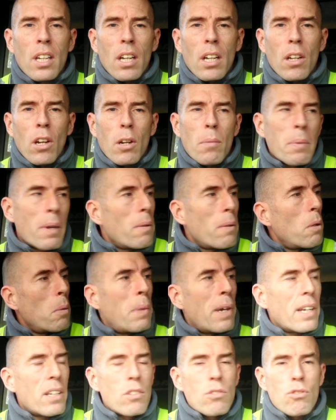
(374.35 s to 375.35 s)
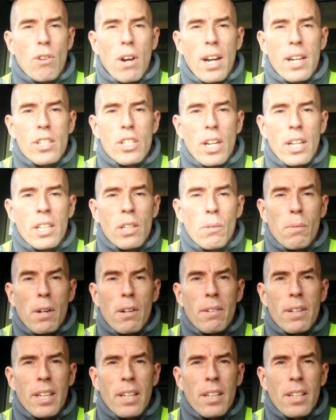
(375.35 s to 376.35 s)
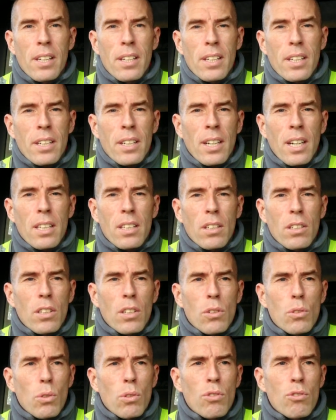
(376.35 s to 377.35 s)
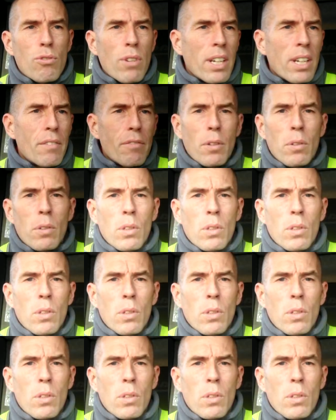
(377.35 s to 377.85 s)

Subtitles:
A lot of people pick dry January, you know, they don't drink through